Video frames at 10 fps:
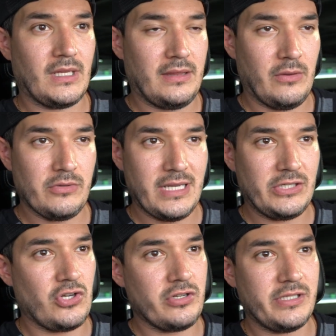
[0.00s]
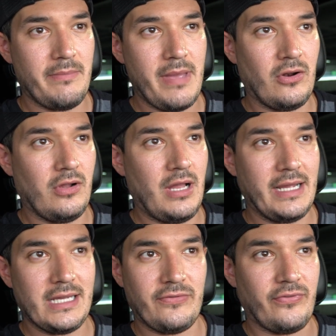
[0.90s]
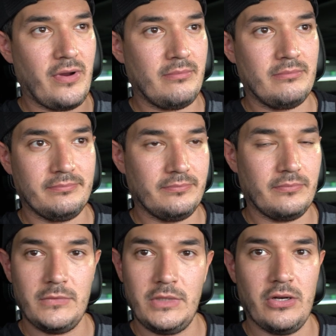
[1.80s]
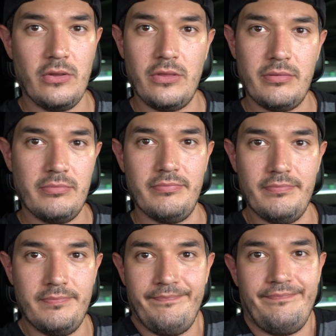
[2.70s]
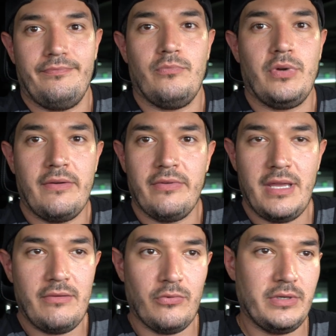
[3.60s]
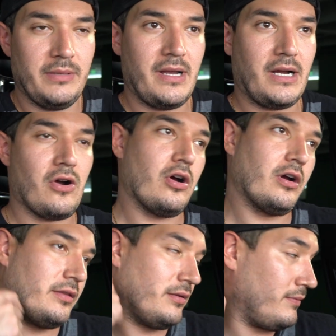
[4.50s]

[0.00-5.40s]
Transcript: there was like shards of metal, I guess, from, you know, whatever they ruined in my car.